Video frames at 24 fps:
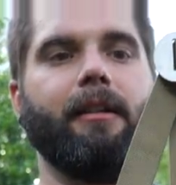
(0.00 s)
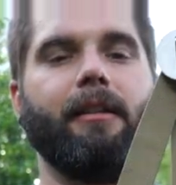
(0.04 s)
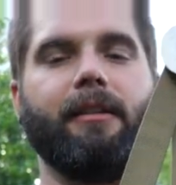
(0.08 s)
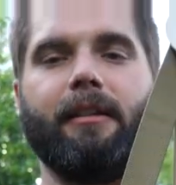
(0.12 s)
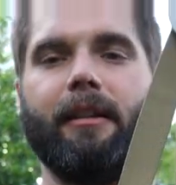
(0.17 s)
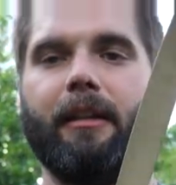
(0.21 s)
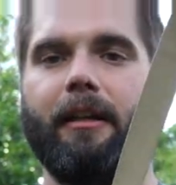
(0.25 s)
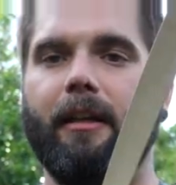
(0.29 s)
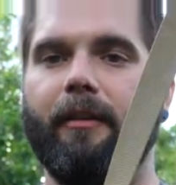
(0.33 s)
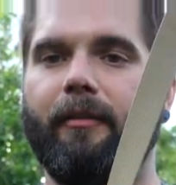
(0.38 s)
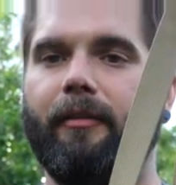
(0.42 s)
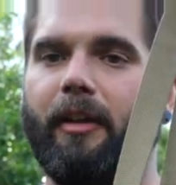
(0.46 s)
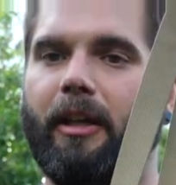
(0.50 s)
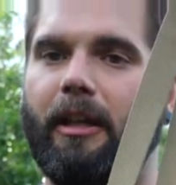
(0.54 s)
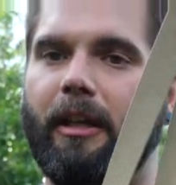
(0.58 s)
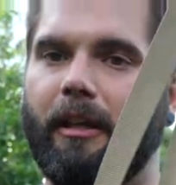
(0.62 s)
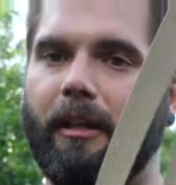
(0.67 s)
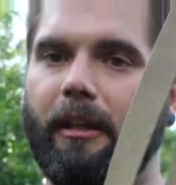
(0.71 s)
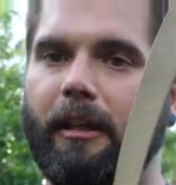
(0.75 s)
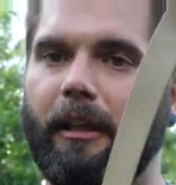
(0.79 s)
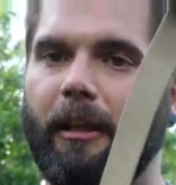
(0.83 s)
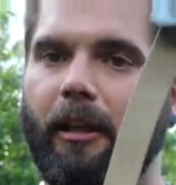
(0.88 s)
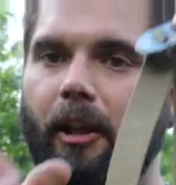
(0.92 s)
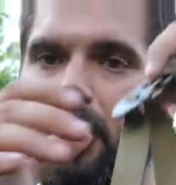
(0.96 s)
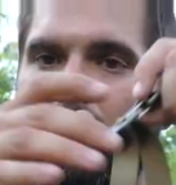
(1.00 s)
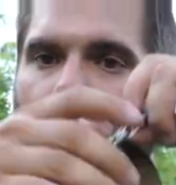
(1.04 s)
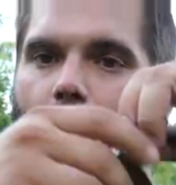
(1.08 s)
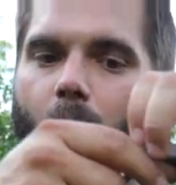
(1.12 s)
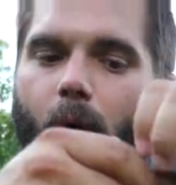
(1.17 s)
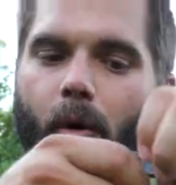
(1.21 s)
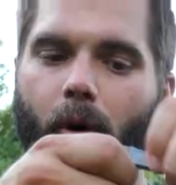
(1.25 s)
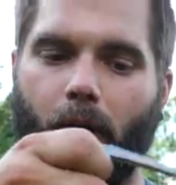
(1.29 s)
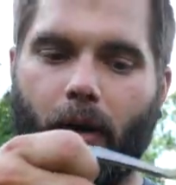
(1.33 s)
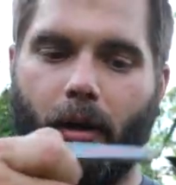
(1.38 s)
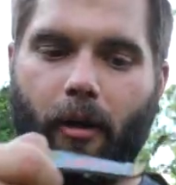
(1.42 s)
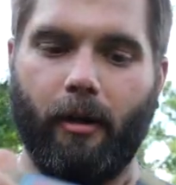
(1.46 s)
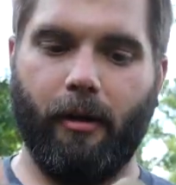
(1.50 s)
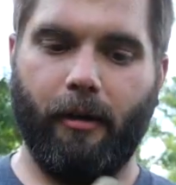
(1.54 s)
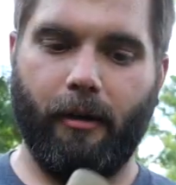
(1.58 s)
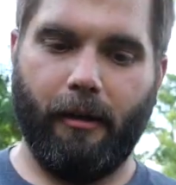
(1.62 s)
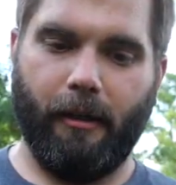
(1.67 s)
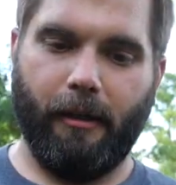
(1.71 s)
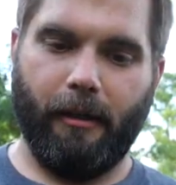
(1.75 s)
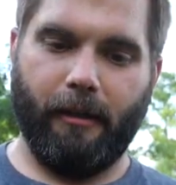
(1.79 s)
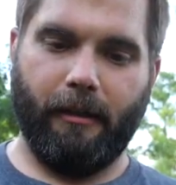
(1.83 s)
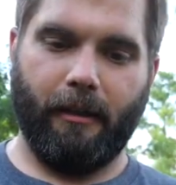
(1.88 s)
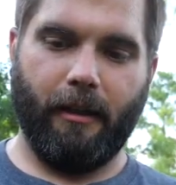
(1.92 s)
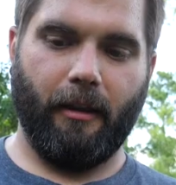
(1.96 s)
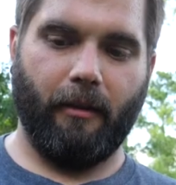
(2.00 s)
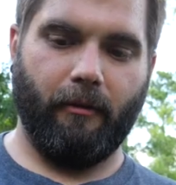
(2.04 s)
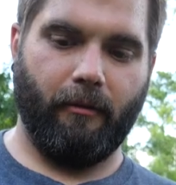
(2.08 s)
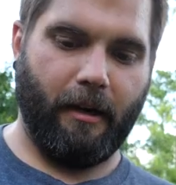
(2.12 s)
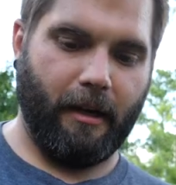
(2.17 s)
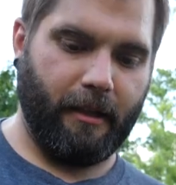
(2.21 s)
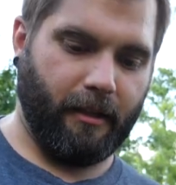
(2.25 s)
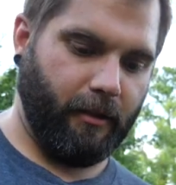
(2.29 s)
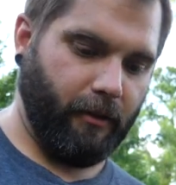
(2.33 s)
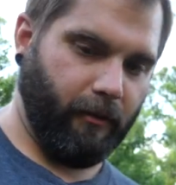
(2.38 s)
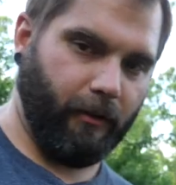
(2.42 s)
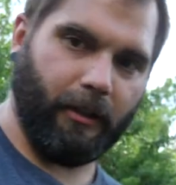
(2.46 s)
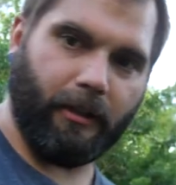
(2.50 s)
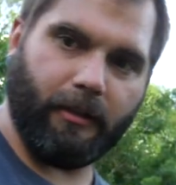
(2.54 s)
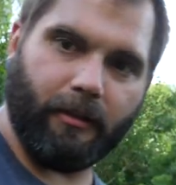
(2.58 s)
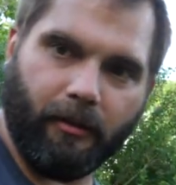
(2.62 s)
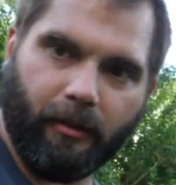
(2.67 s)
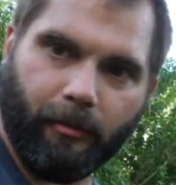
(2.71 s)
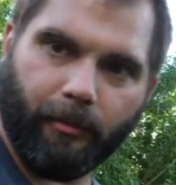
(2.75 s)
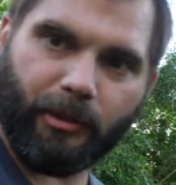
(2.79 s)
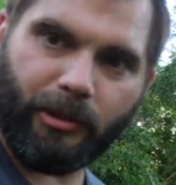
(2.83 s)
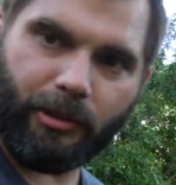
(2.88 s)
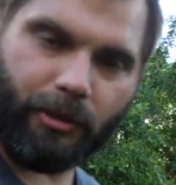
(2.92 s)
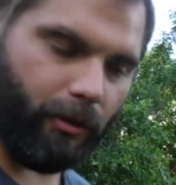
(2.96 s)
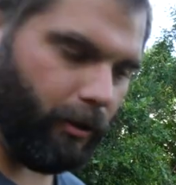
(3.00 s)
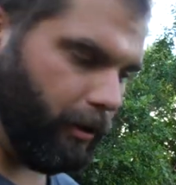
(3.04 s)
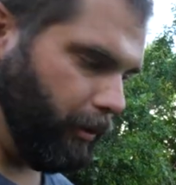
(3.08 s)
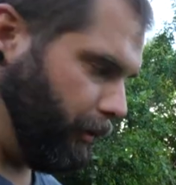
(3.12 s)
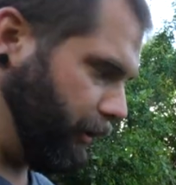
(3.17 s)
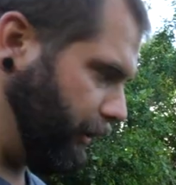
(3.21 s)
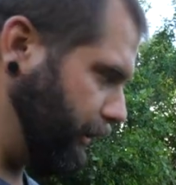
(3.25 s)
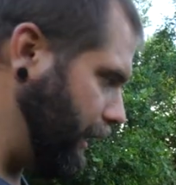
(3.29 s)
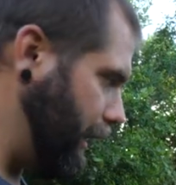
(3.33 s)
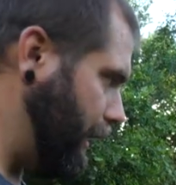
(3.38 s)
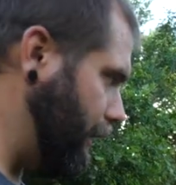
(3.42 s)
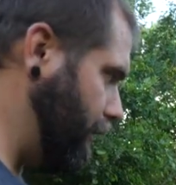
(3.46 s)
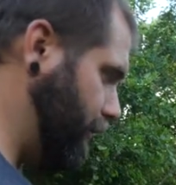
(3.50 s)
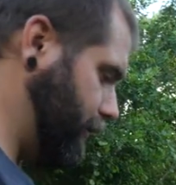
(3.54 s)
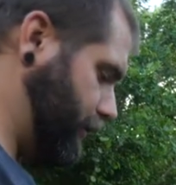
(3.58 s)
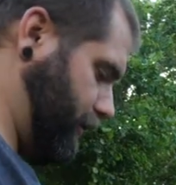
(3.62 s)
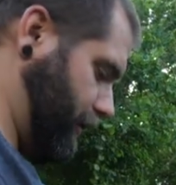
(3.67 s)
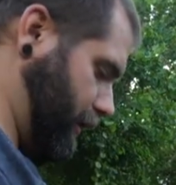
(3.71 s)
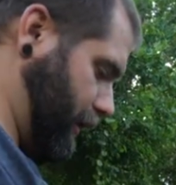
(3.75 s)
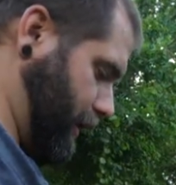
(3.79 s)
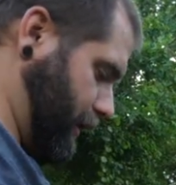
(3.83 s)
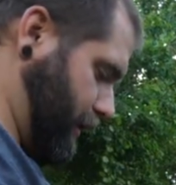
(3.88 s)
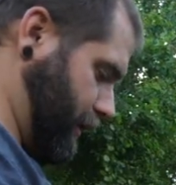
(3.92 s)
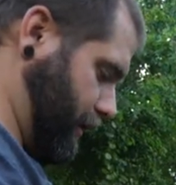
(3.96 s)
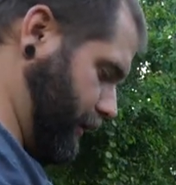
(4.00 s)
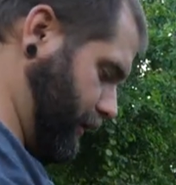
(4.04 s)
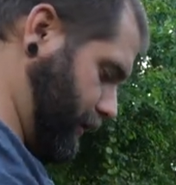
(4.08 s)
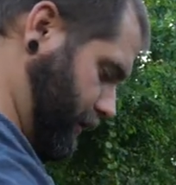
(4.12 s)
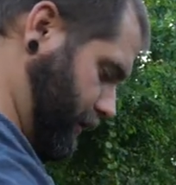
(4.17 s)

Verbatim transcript: significantly lower than the rest of it. So let me show you what that looks like.